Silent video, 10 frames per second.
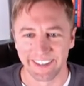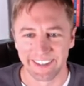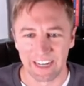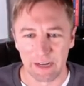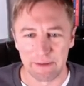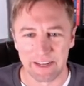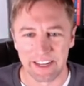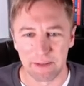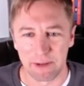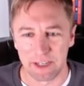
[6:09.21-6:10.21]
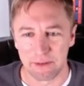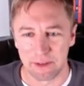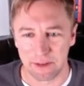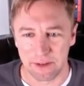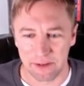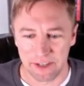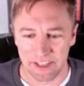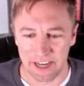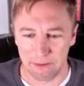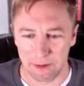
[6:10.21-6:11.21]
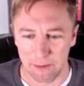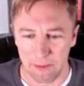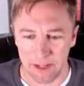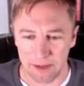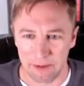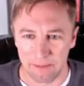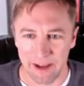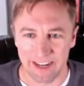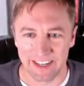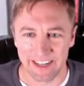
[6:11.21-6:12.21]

I mean, especially when there's all this downwards momentum in the M A C D,